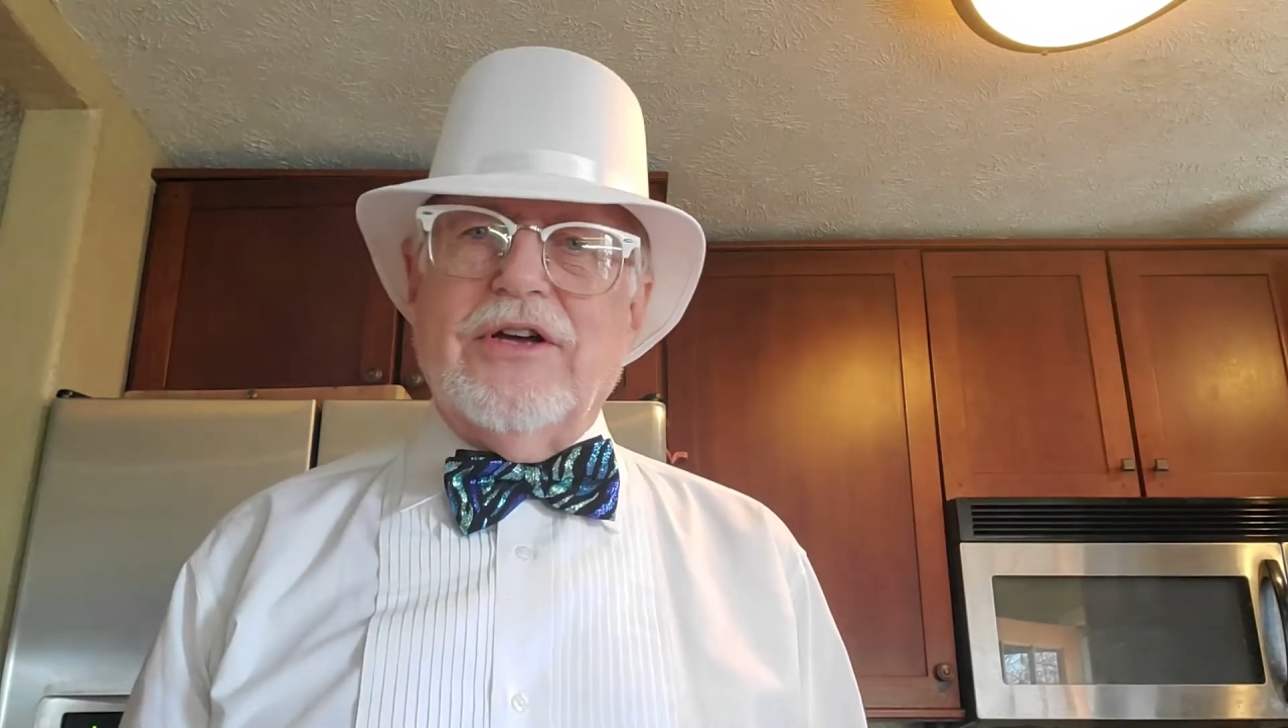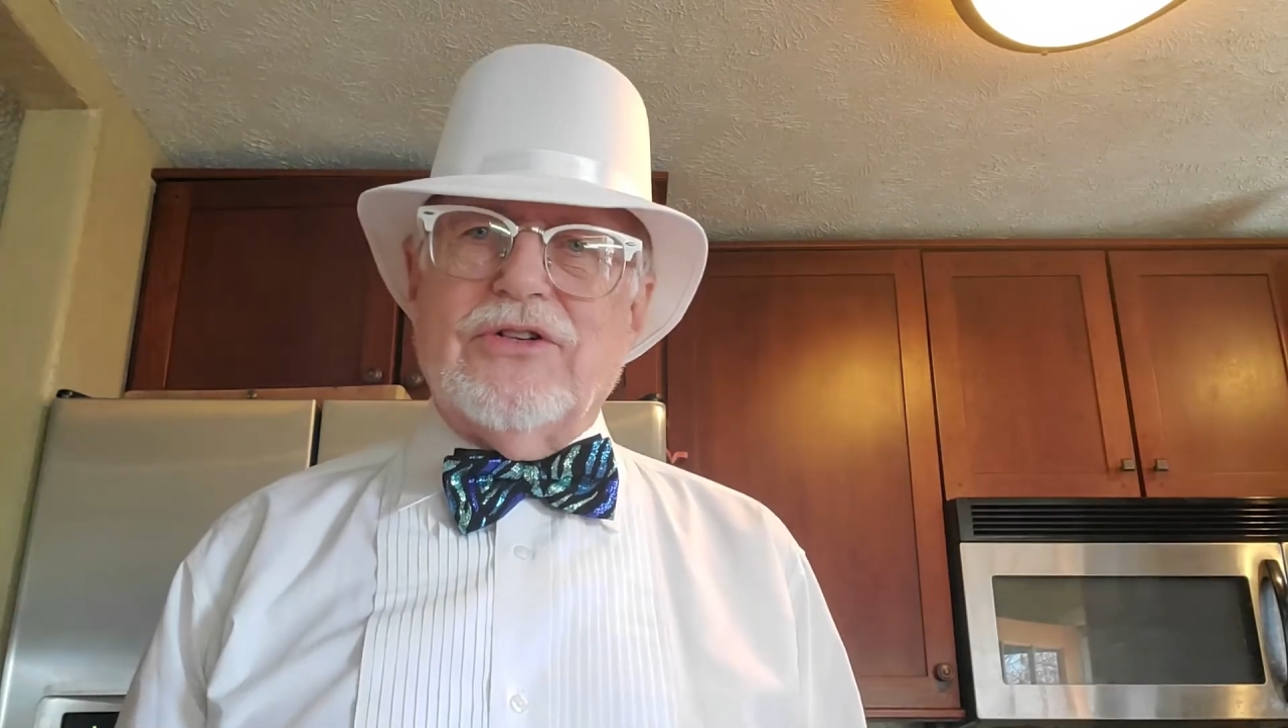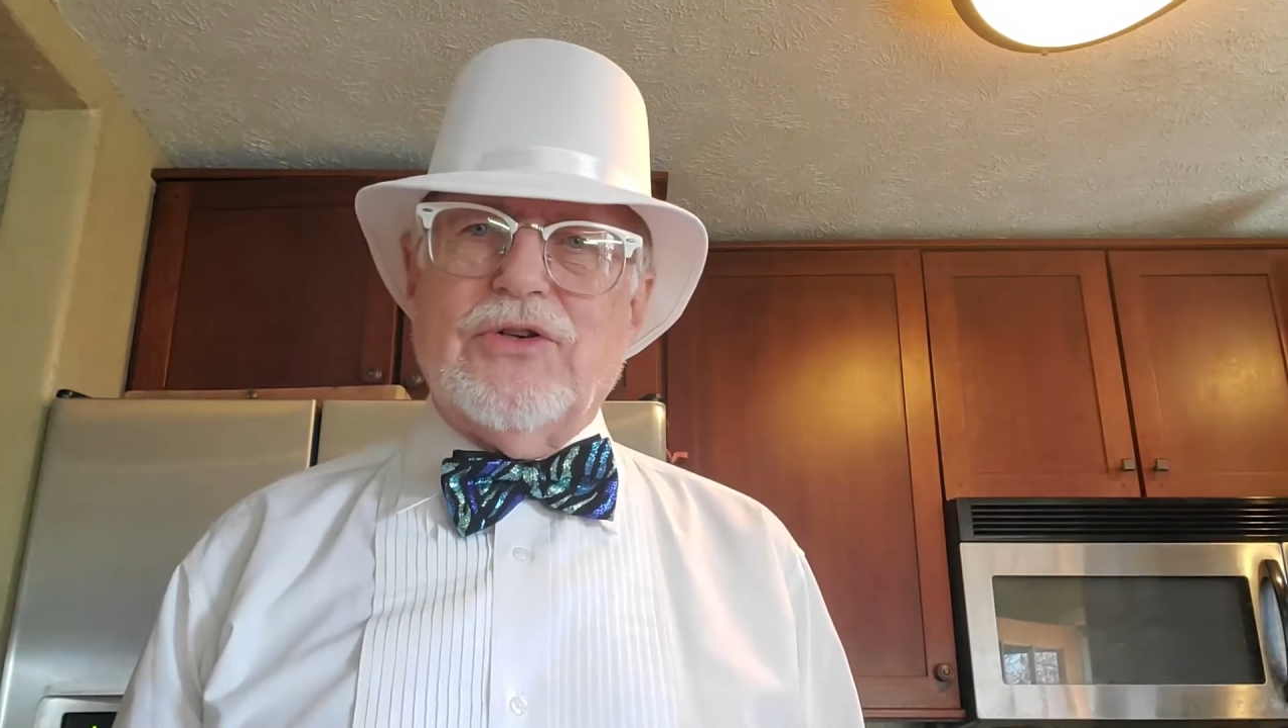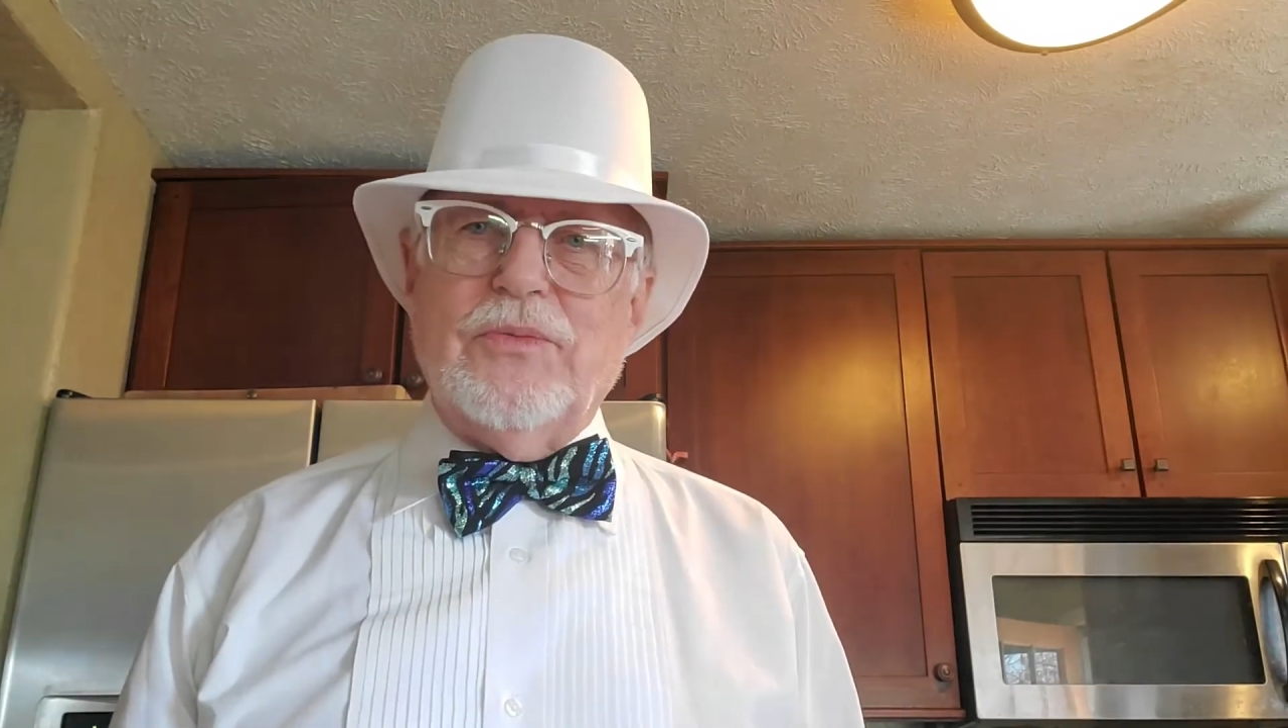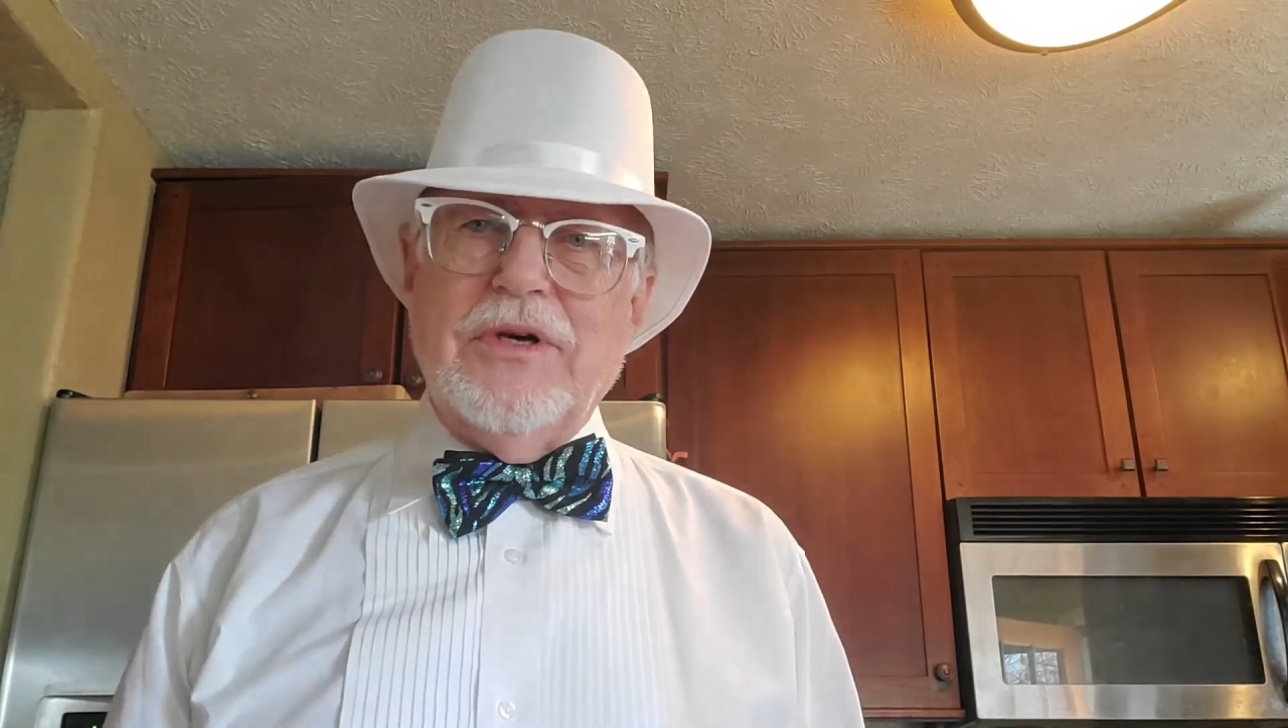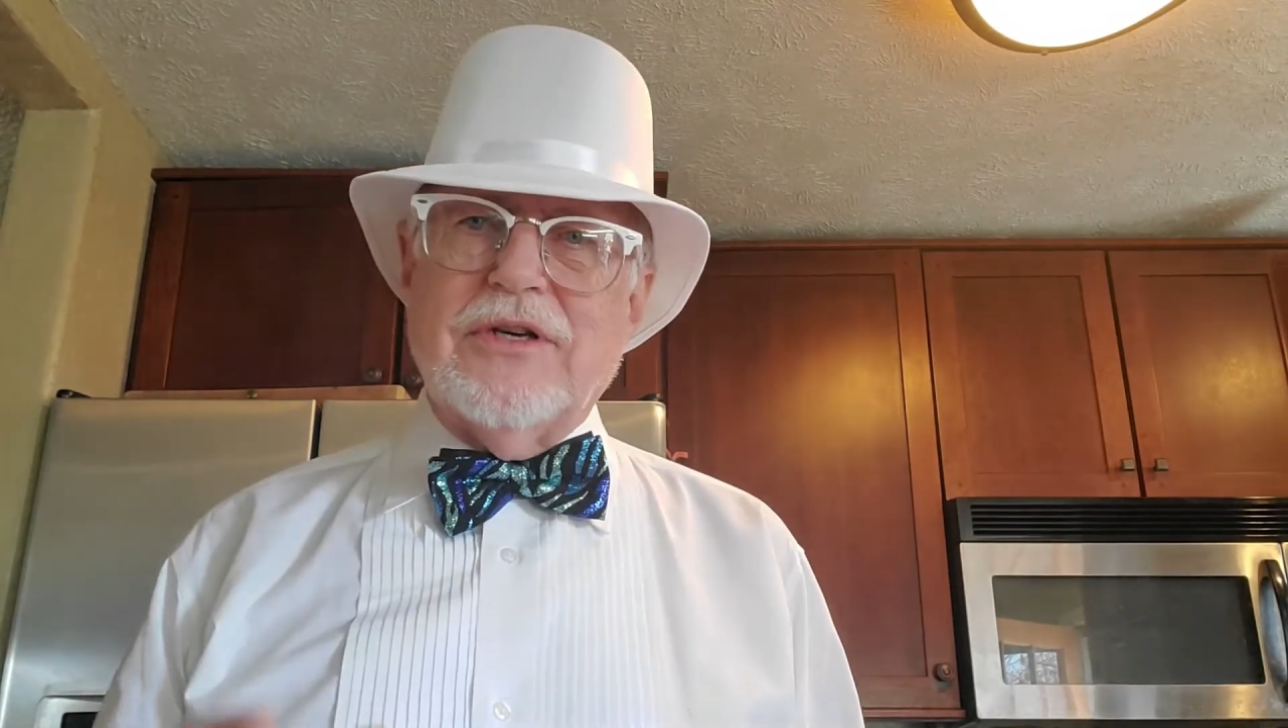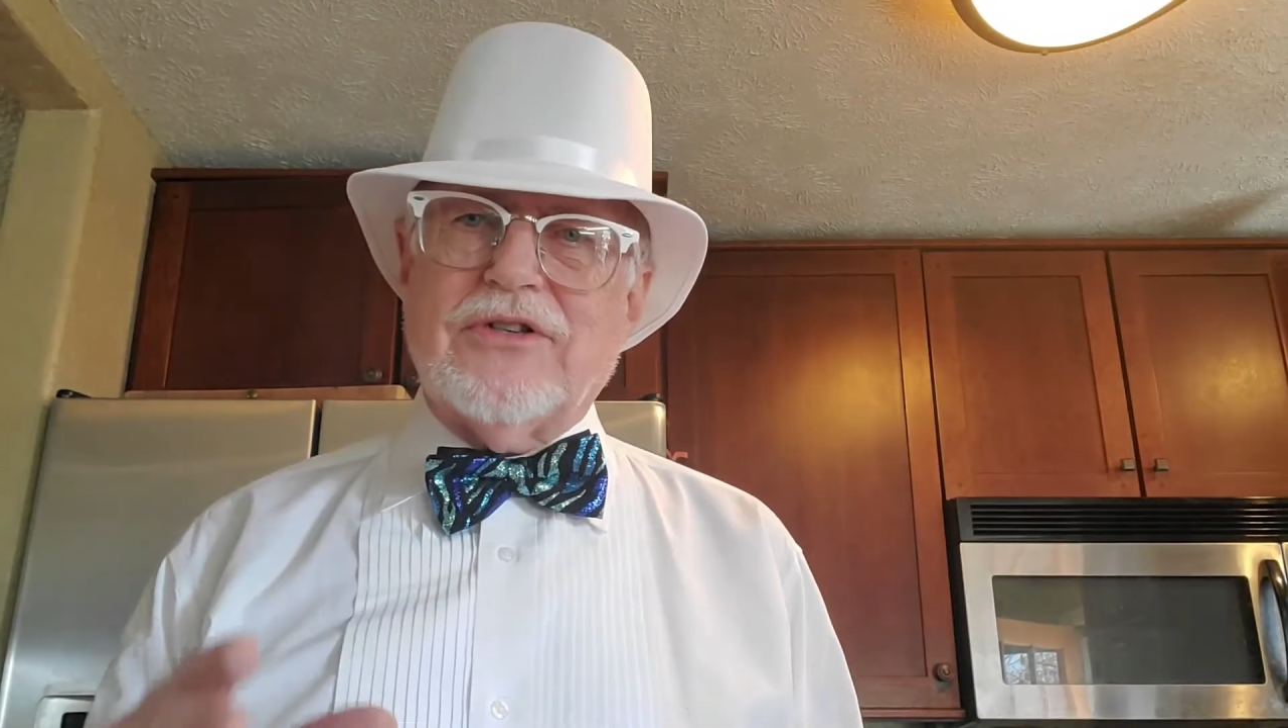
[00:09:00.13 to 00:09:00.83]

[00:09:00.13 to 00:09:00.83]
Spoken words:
to be a